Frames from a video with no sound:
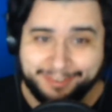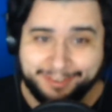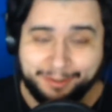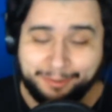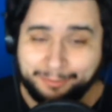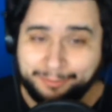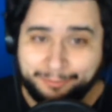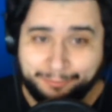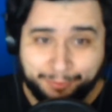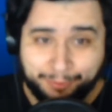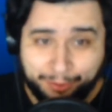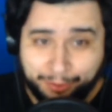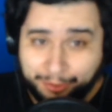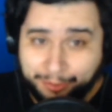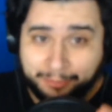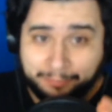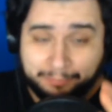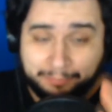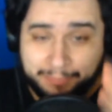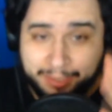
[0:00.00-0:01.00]
for her to
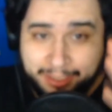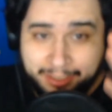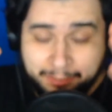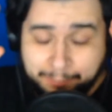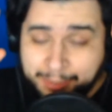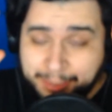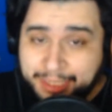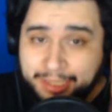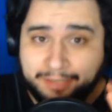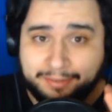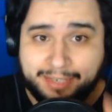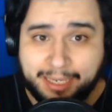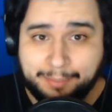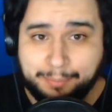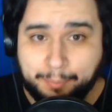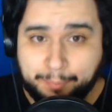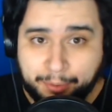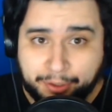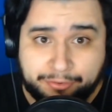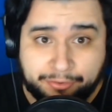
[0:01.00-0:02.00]
be the type of
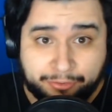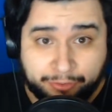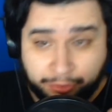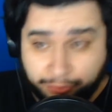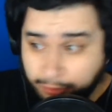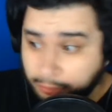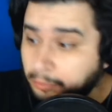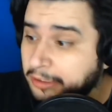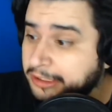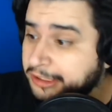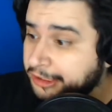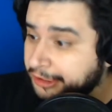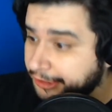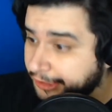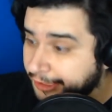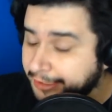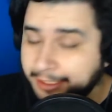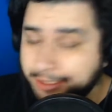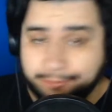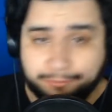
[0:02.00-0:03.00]
person to do what she
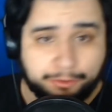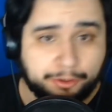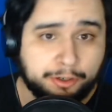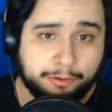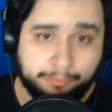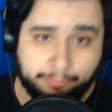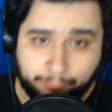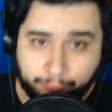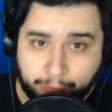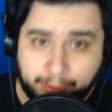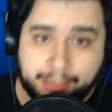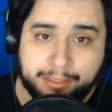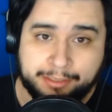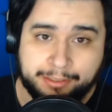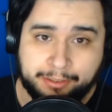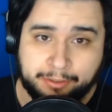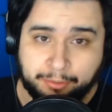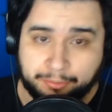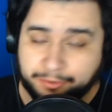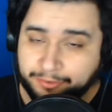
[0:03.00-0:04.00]
did for her friend,
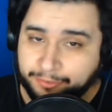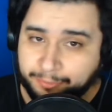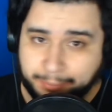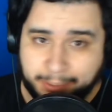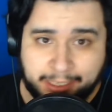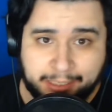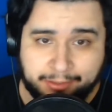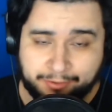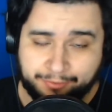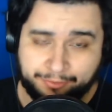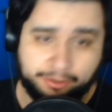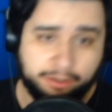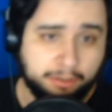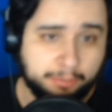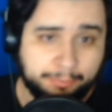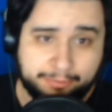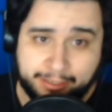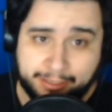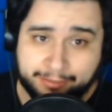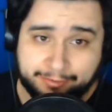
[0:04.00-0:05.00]
despite the
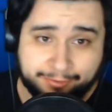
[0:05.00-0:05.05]
circumstances.